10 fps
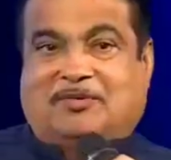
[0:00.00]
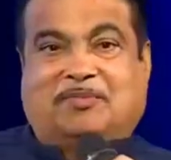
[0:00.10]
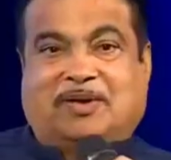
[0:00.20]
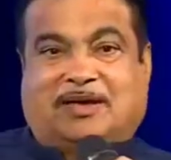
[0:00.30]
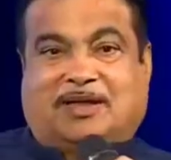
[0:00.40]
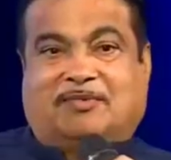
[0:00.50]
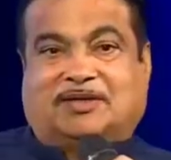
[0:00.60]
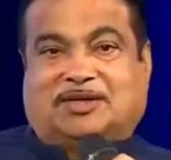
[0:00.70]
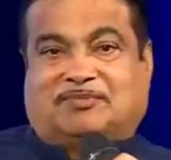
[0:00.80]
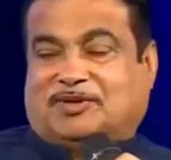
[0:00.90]
have a big
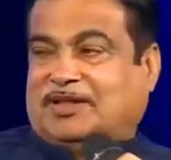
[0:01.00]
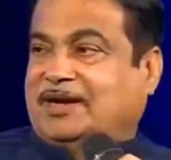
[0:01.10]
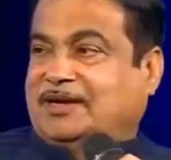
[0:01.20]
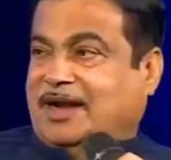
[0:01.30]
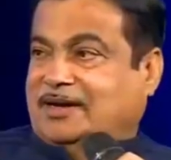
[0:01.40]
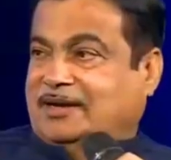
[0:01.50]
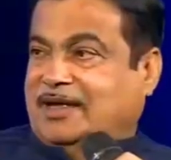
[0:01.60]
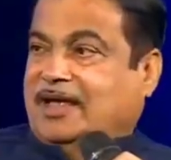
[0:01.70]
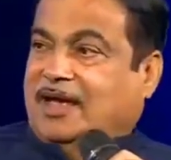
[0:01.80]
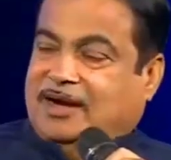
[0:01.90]
convention for that.
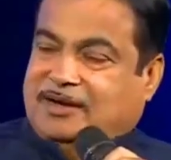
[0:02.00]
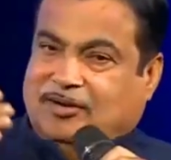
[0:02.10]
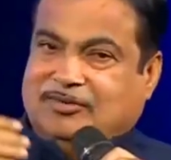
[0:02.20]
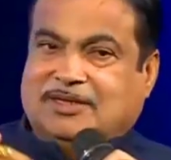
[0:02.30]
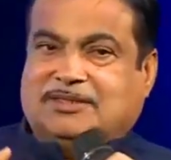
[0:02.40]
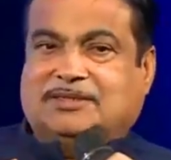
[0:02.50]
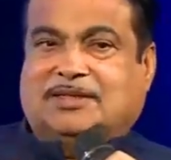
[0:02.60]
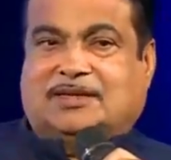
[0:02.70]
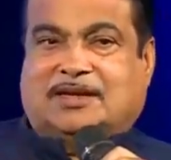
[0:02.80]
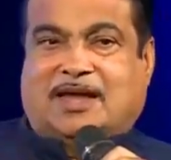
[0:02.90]
And now this is
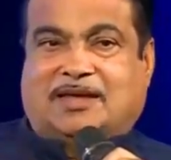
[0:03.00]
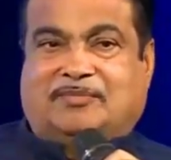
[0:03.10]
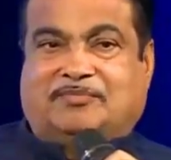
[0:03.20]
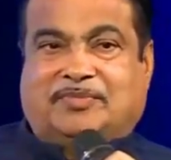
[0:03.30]
the time